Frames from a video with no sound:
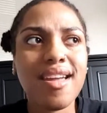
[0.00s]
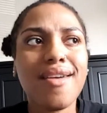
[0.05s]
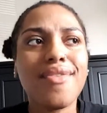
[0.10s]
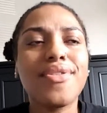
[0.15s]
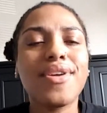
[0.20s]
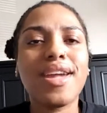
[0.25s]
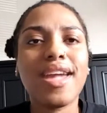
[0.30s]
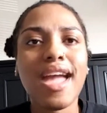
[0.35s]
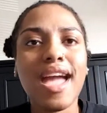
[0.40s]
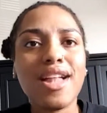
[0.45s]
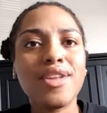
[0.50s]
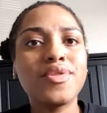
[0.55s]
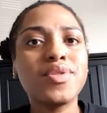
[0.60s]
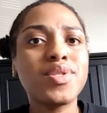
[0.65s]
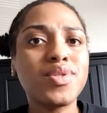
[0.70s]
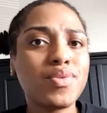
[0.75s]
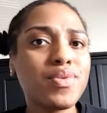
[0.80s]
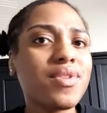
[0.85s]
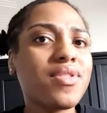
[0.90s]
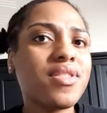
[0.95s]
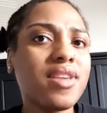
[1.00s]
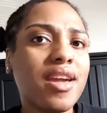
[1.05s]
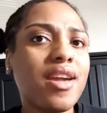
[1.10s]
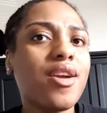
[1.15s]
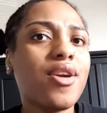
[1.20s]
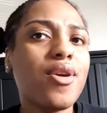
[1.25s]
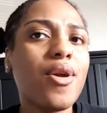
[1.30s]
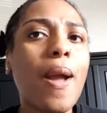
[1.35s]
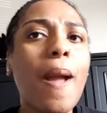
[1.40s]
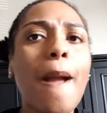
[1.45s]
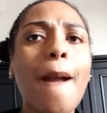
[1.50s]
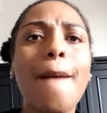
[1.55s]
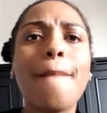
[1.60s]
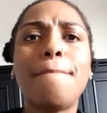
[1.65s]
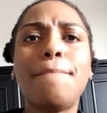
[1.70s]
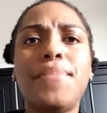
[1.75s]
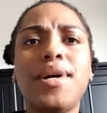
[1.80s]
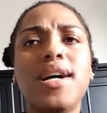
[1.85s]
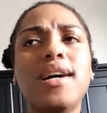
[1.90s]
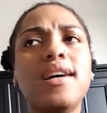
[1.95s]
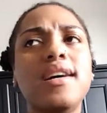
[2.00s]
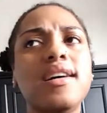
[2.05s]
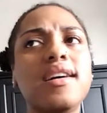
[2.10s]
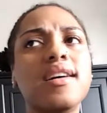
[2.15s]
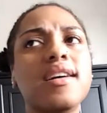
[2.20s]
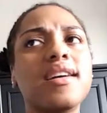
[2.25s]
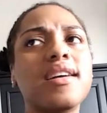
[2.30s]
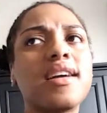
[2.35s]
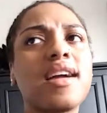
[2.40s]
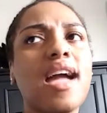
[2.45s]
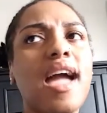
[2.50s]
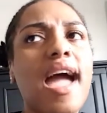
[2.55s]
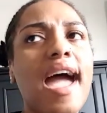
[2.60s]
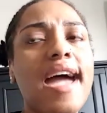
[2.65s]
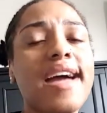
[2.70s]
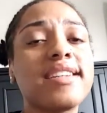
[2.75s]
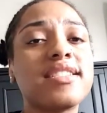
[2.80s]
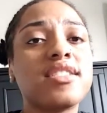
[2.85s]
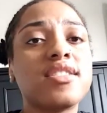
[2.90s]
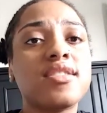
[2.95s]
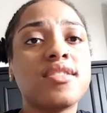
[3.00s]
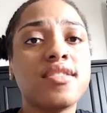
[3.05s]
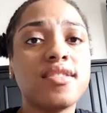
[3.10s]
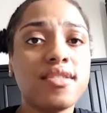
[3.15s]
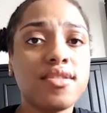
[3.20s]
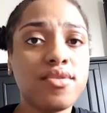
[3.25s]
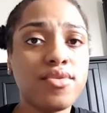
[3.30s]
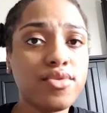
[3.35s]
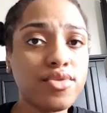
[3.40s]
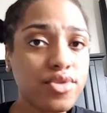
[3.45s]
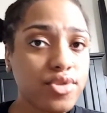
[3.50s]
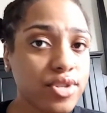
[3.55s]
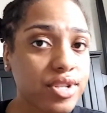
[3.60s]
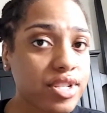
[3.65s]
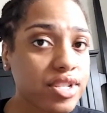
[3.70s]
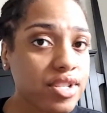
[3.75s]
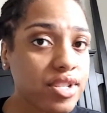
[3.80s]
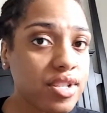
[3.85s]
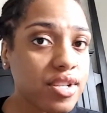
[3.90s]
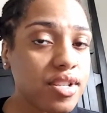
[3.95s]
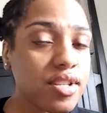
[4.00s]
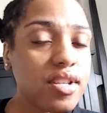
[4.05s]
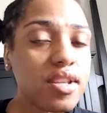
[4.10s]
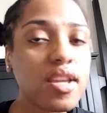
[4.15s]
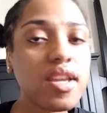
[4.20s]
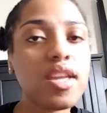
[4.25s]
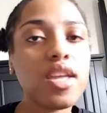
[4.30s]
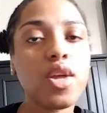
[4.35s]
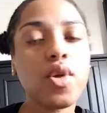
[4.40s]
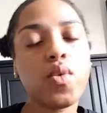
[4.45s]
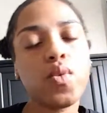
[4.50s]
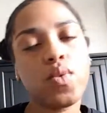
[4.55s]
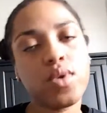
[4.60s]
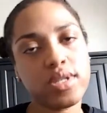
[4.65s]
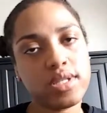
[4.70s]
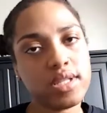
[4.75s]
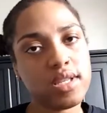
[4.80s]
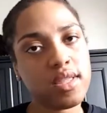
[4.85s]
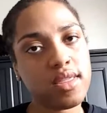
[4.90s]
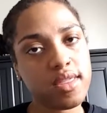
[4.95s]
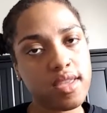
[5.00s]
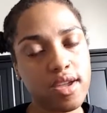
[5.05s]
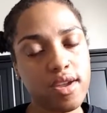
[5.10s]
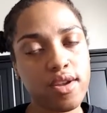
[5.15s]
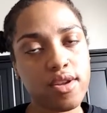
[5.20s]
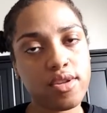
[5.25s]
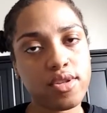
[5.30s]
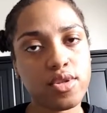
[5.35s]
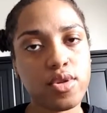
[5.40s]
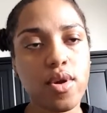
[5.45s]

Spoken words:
Yeah, the calories were there, but as the nutrition, it wasn't there.